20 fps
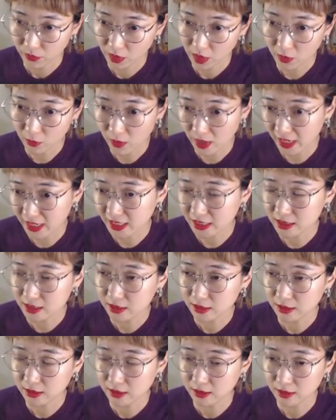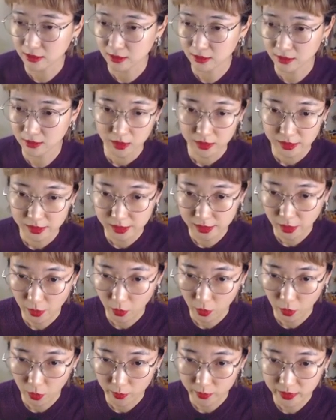Right?
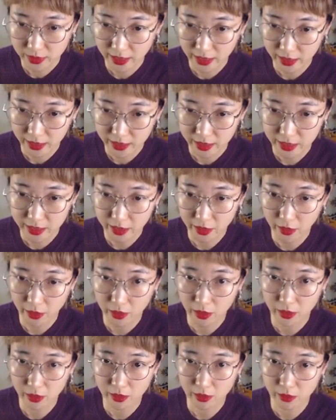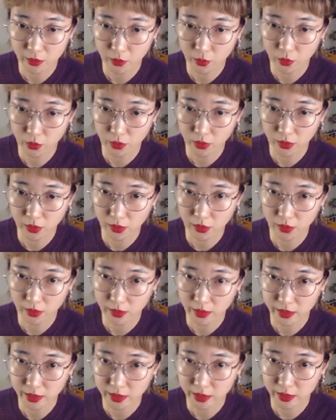So playing here or
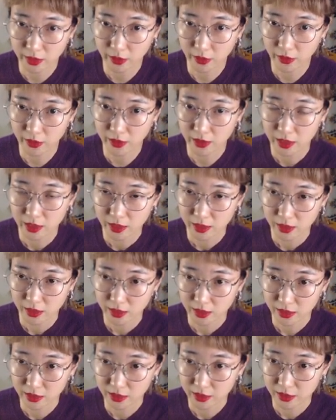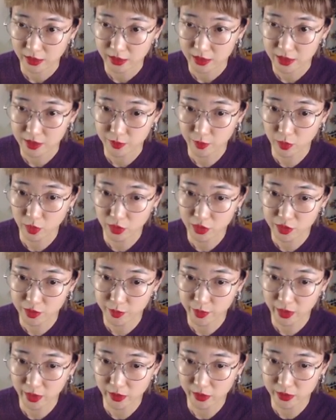here is much
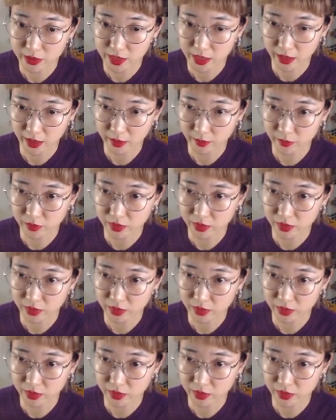better than